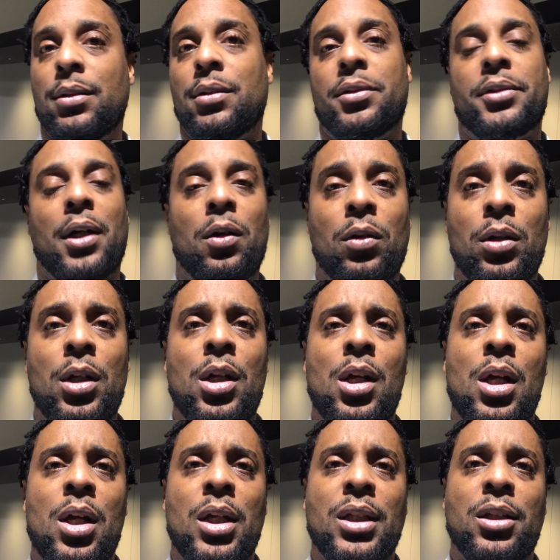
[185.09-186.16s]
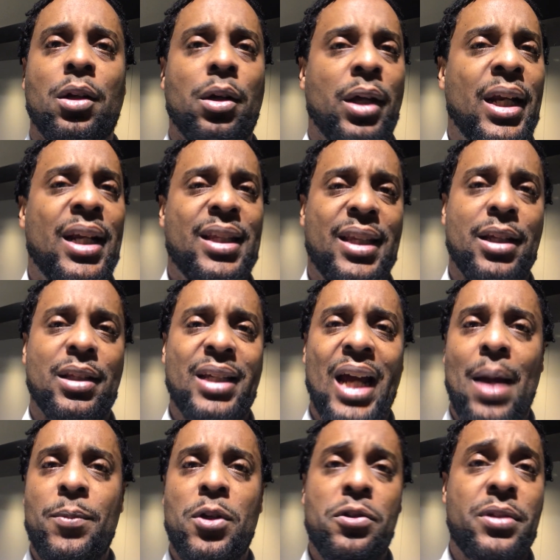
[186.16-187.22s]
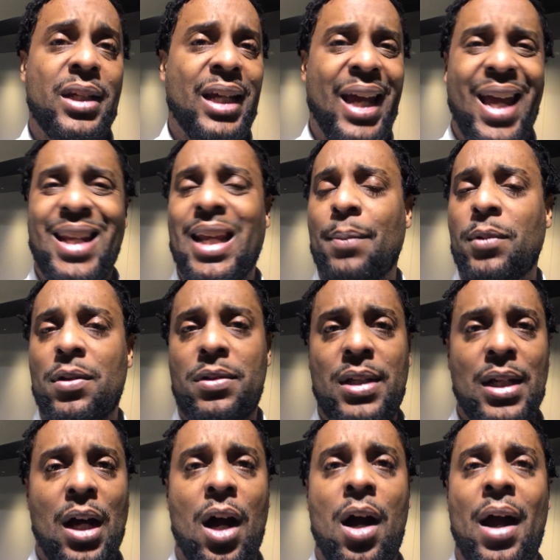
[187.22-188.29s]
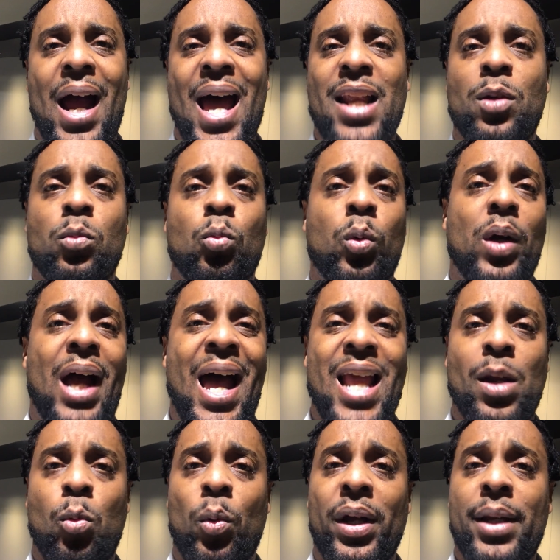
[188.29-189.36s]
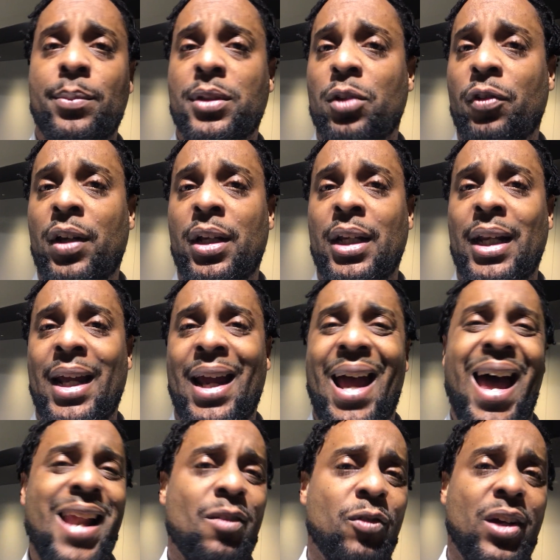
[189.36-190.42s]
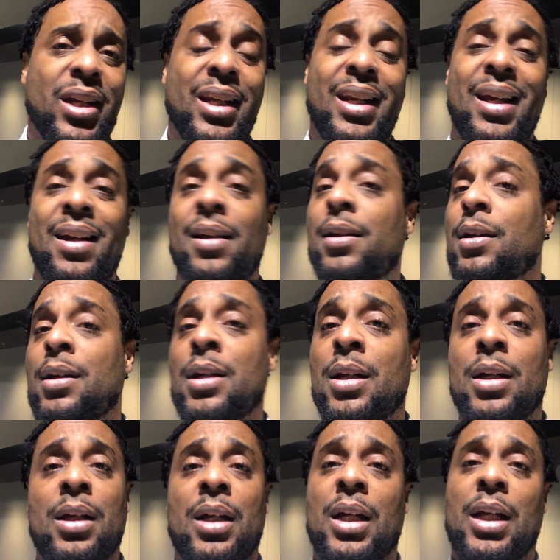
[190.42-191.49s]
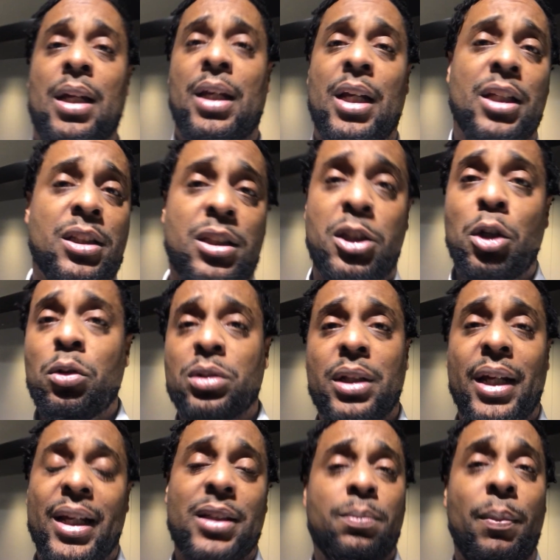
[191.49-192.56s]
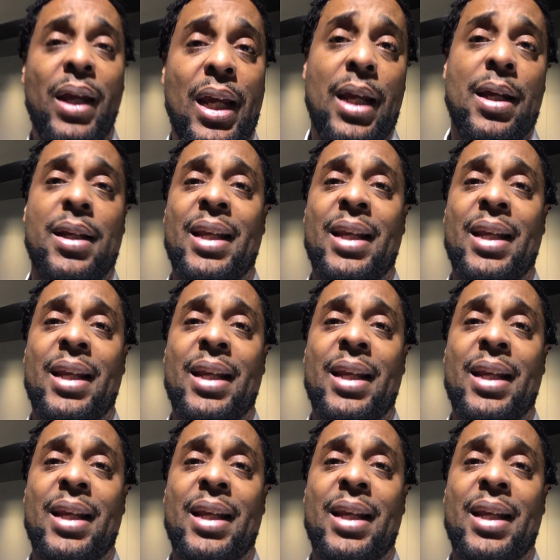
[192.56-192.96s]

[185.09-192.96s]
So anytime you see AWTR, Allan Williams the Reallionaire, Allan Reallionaire, it's me.